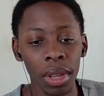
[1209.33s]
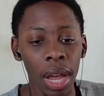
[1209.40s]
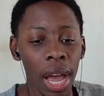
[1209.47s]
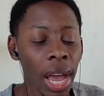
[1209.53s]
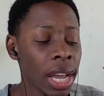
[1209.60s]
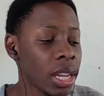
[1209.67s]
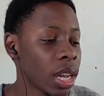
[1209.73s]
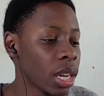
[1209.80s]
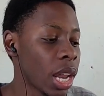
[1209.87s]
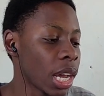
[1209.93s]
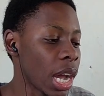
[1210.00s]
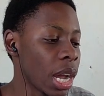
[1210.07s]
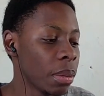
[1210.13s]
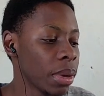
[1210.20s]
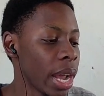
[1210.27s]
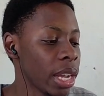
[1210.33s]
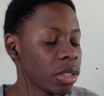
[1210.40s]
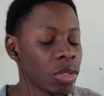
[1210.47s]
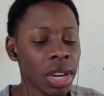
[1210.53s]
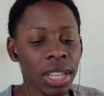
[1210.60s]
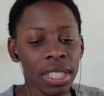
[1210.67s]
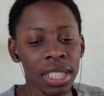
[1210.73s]
I ain't like I ain't, I ain't
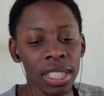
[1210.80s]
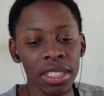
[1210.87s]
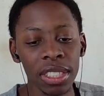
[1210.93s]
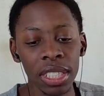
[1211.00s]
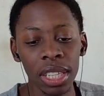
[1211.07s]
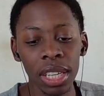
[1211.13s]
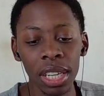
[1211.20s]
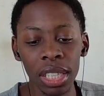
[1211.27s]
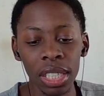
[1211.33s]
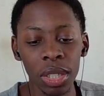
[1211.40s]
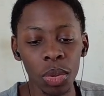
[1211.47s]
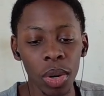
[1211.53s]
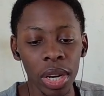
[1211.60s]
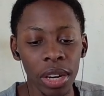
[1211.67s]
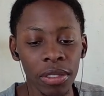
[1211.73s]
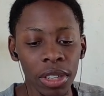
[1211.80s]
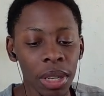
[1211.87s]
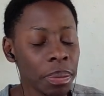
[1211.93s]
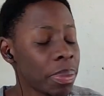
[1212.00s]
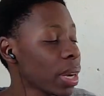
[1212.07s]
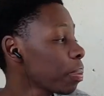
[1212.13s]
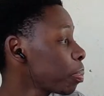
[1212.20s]
trying to say she ugly or whatever,
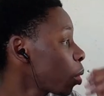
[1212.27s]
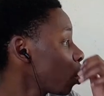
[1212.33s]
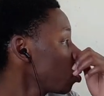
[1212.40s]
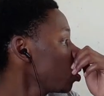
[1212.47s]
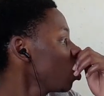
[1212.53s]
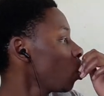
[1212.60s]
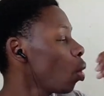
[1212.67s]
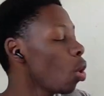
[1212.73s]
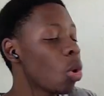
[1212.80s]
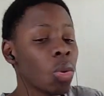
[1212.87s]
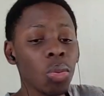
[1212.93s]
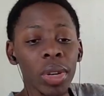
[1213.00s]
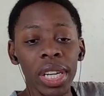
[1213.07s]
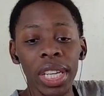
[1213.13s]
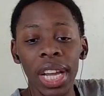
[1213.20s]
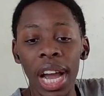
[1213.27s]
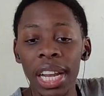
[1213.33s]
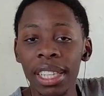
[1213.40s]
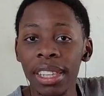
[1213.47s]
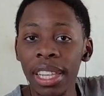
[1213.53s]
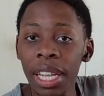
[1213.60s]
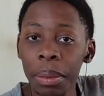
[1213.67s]
but bro, you already
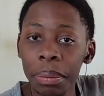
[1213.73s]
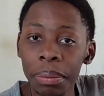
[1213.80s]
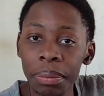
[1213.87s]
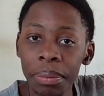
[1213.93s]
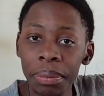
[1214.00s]
got tip.